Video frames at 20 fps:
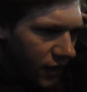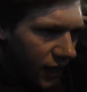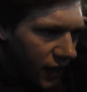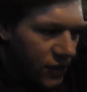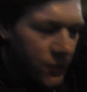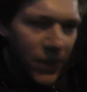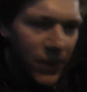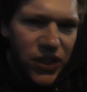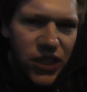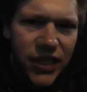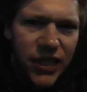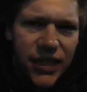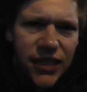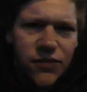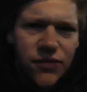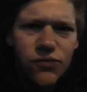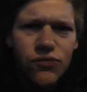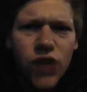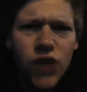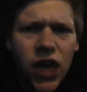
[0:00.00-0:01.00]

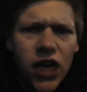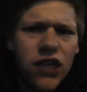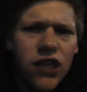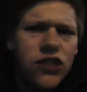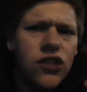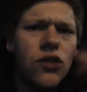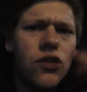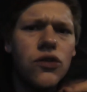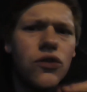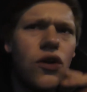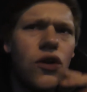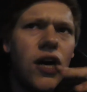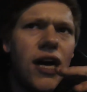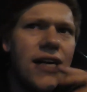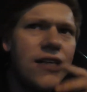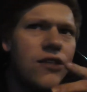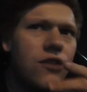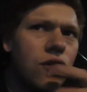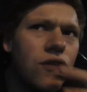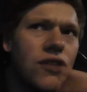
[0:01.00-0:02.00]
Especially rehearsal
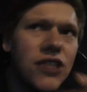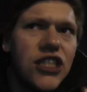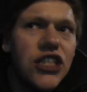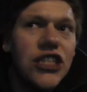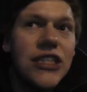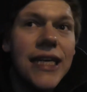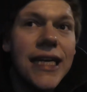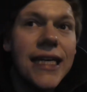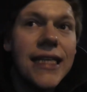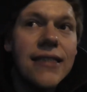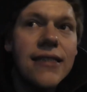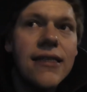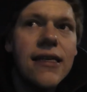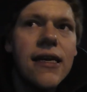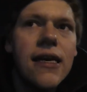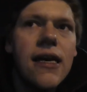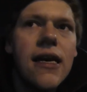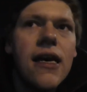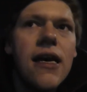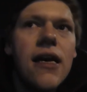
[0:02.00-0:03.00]
and audition days.
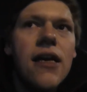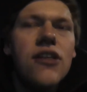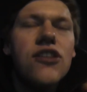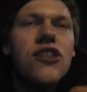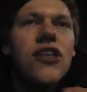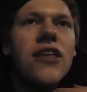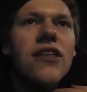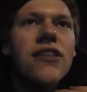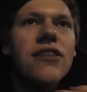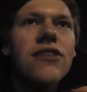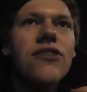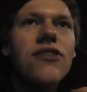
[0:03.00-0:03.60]
So